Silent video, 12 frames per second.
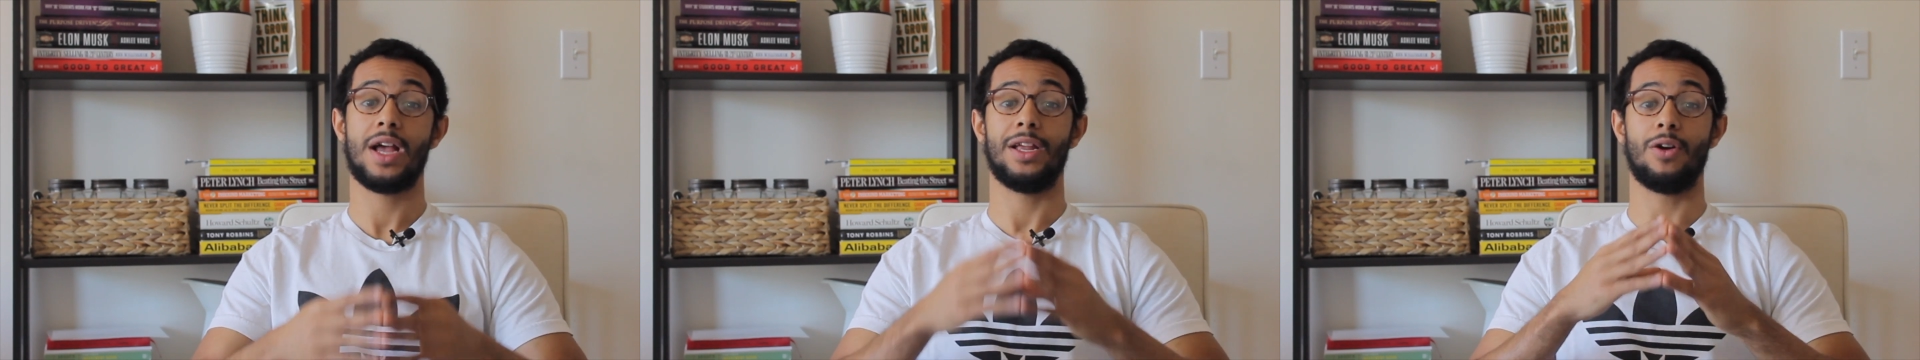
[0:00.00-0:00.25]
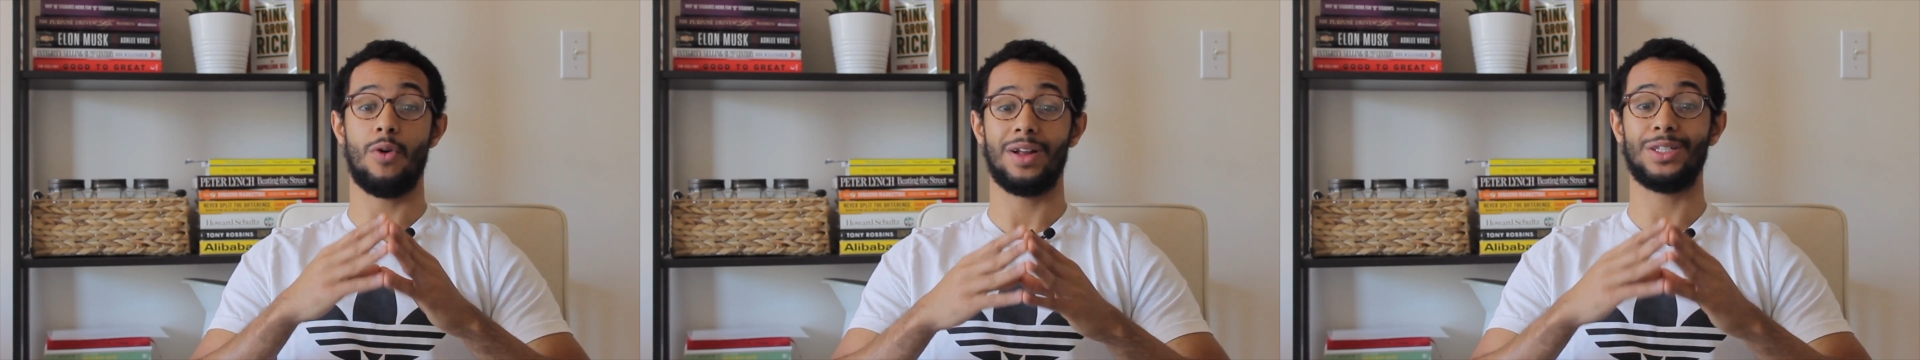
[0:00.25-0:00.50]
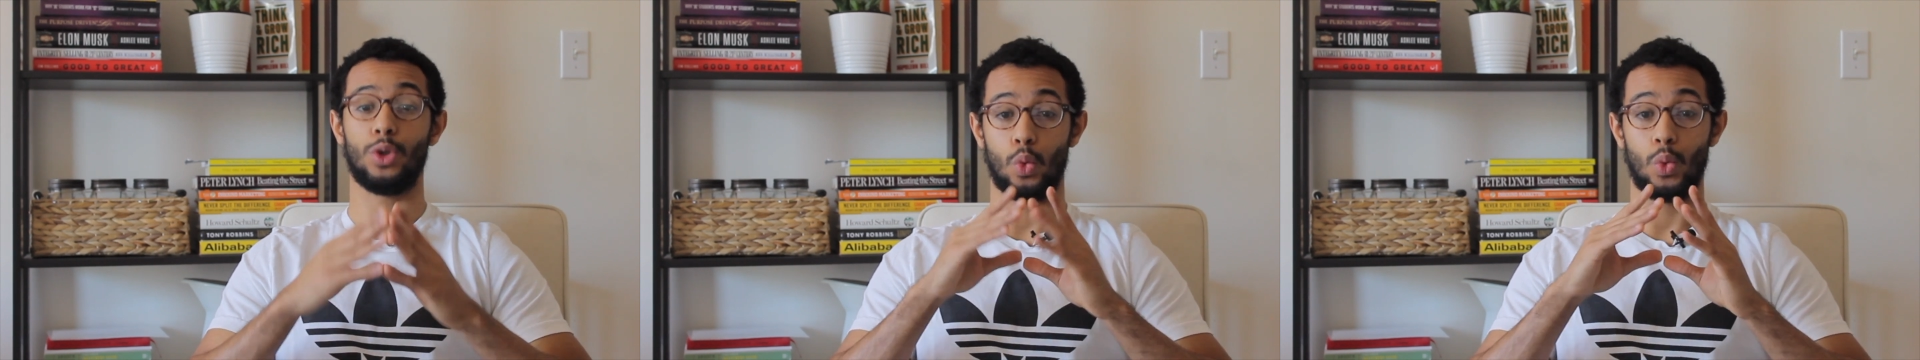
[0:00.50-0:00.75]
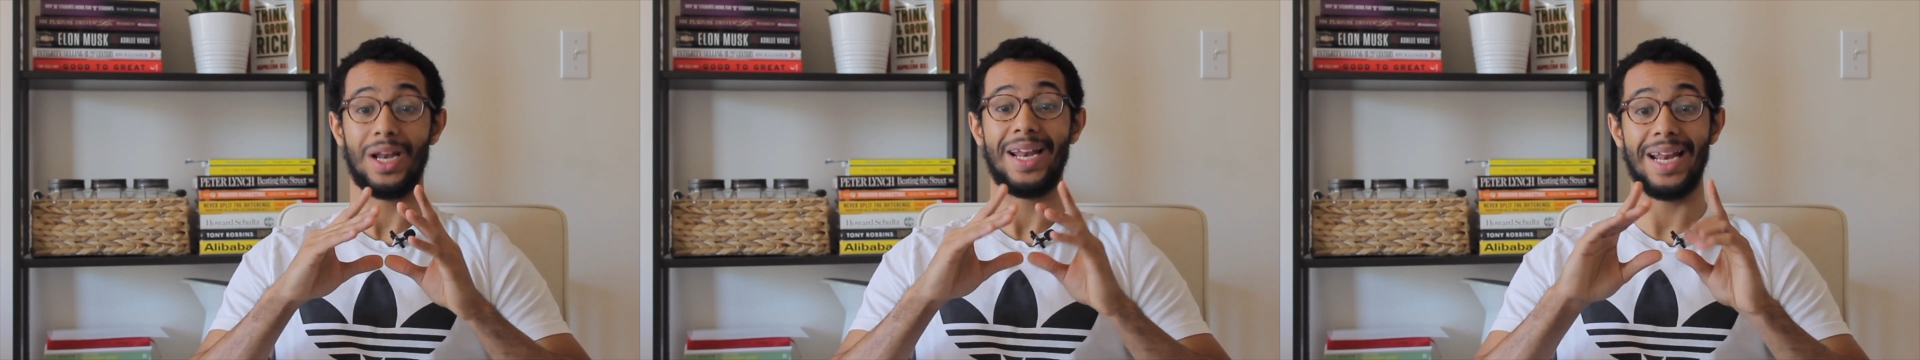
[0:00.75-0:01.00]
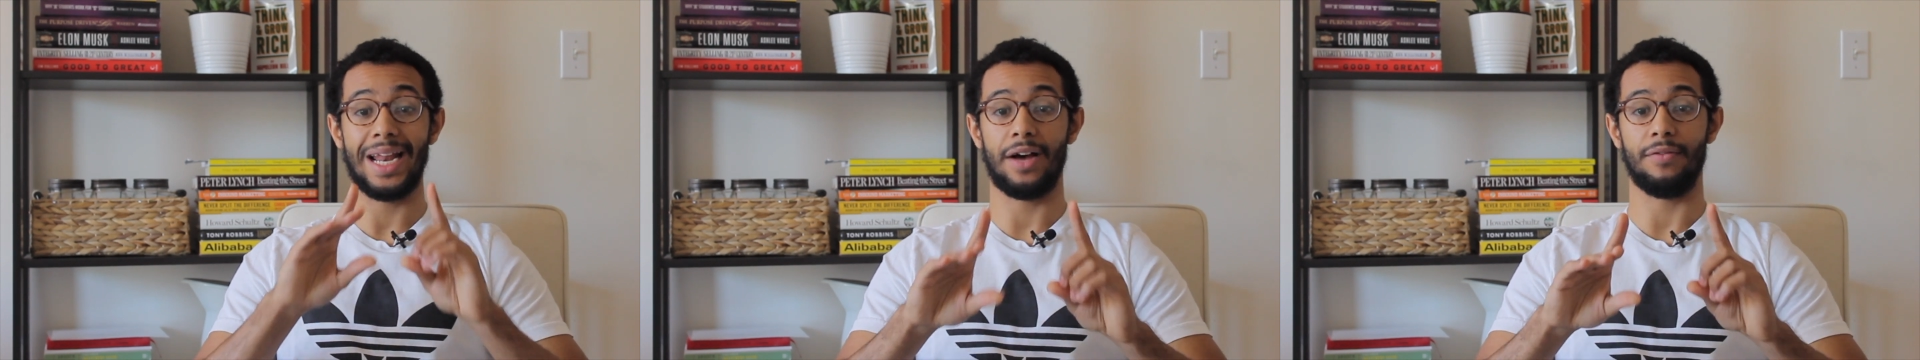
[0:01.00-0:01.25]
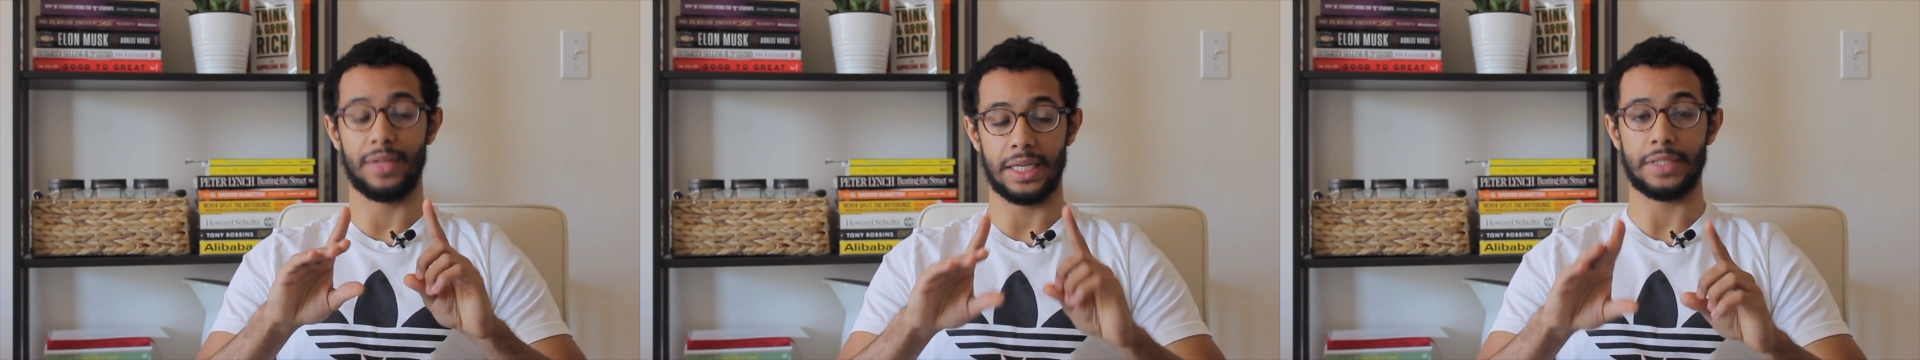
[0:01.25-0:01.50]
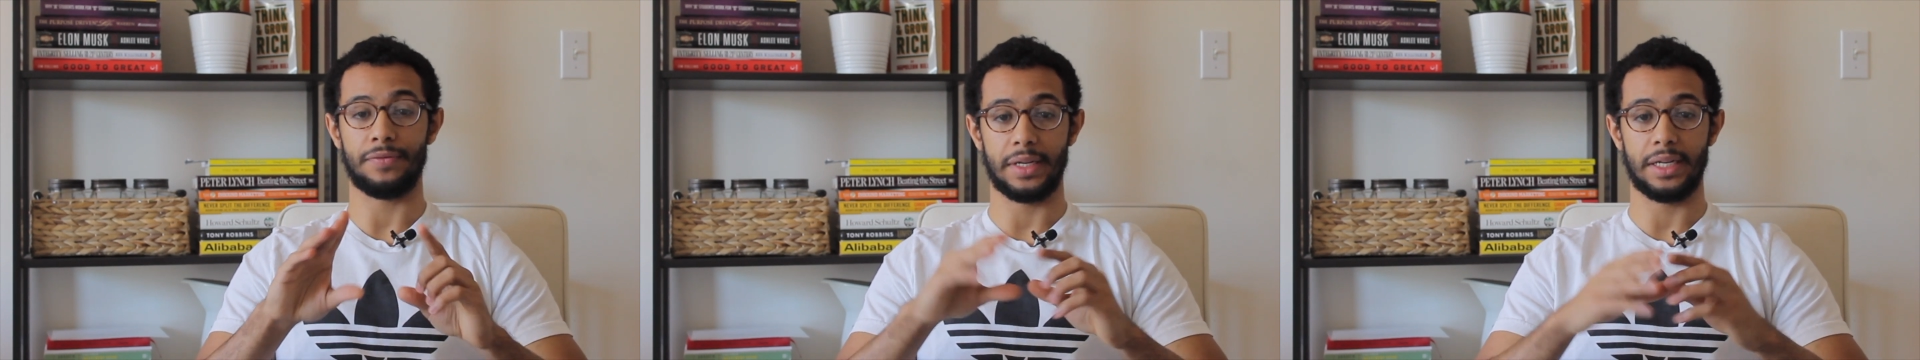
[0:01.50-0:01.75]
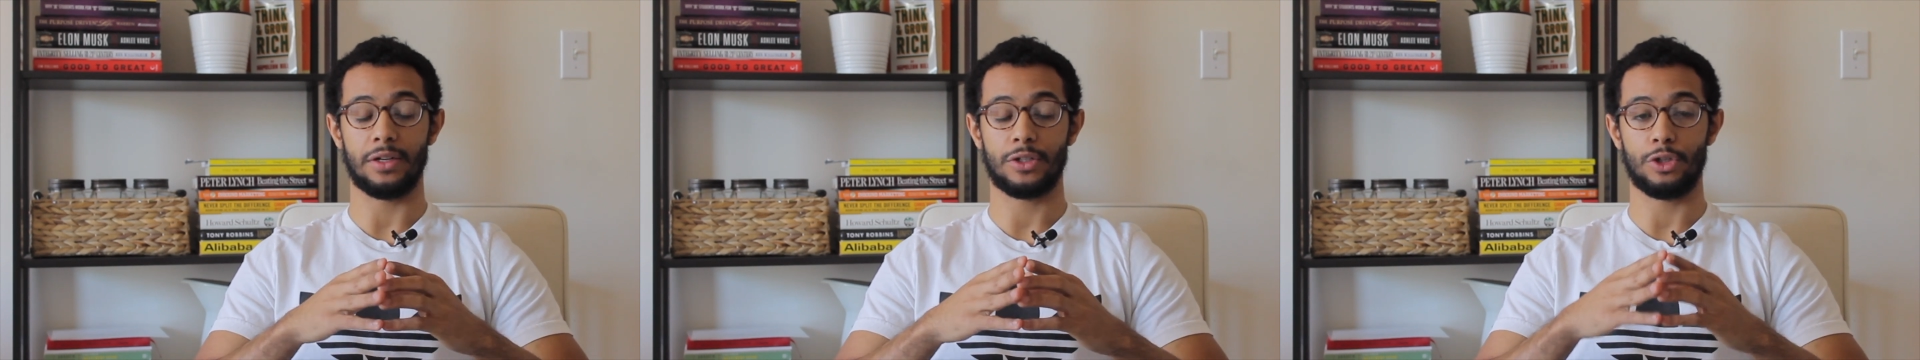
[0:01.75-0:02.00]
you're going to love this
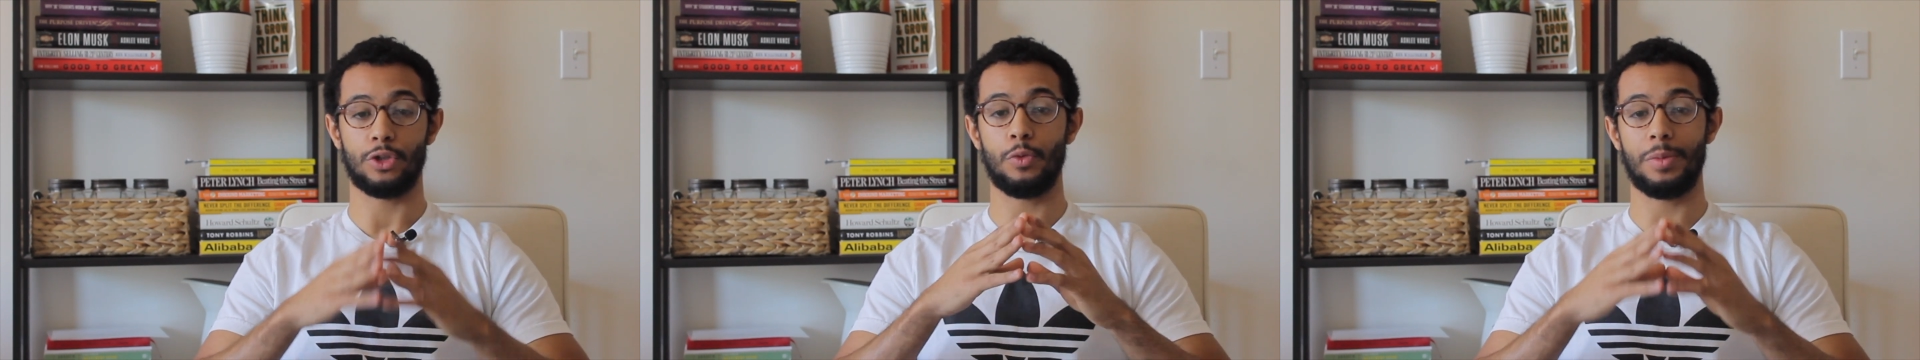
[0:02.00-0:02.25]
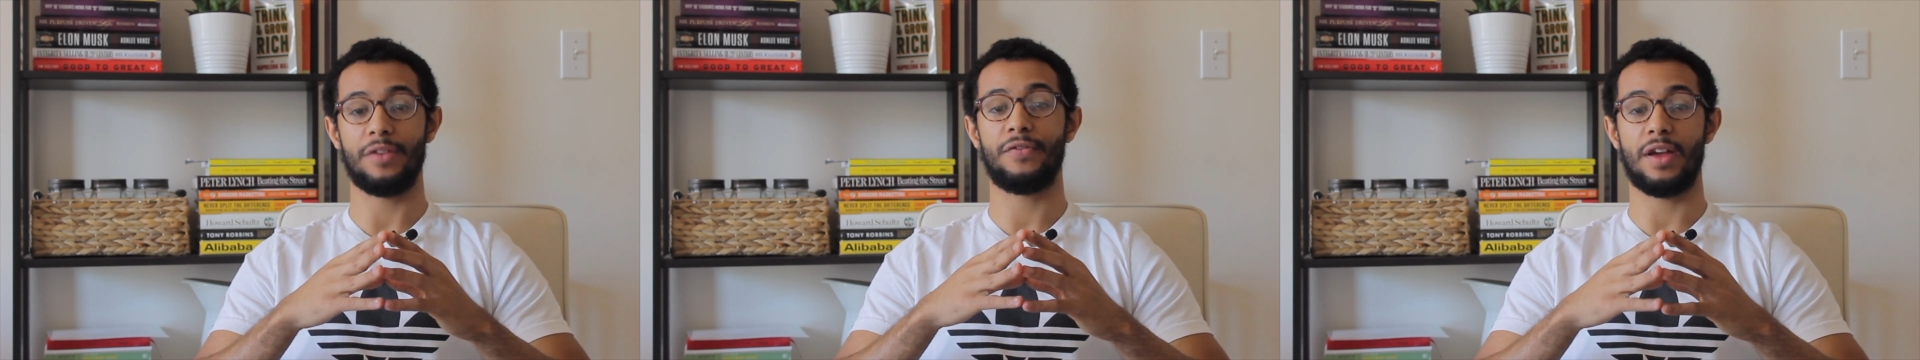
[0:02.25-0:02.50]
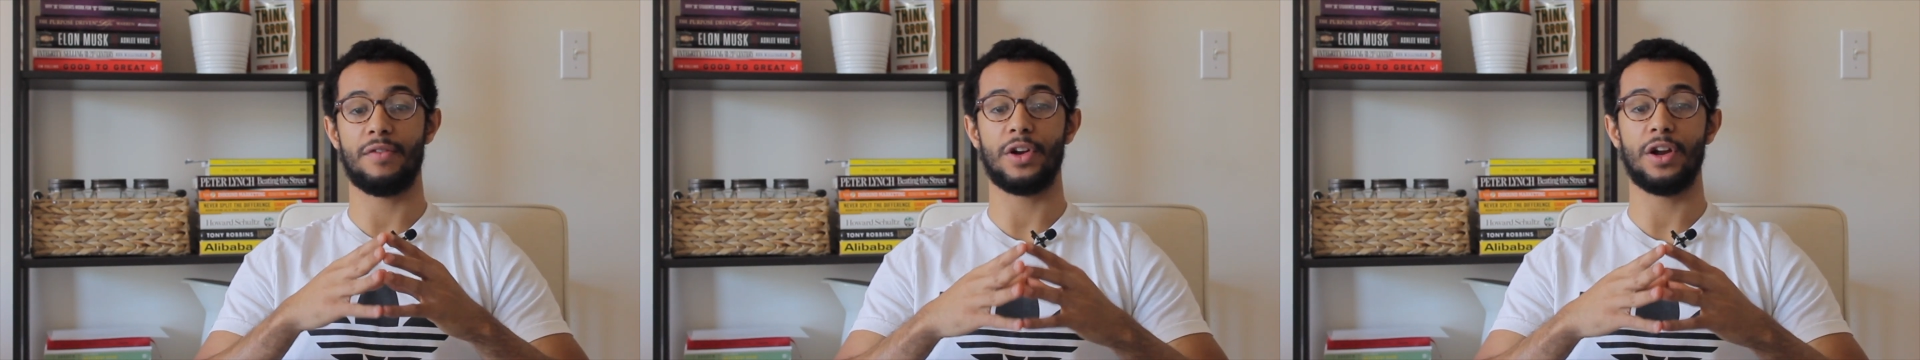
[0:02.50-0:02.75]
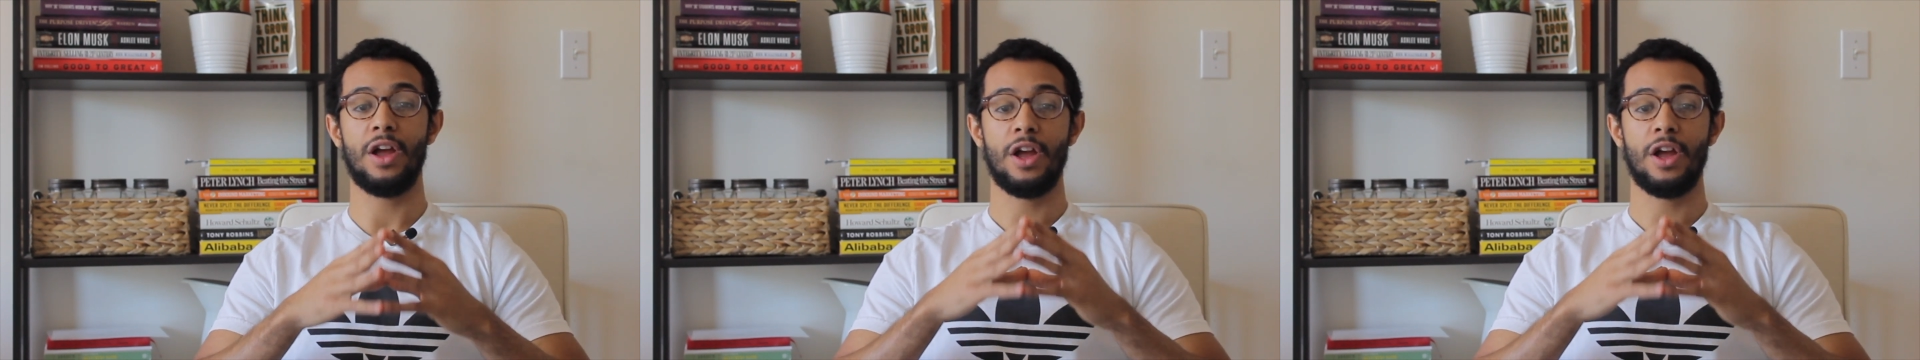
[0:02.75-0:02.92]
video. So do me a favor,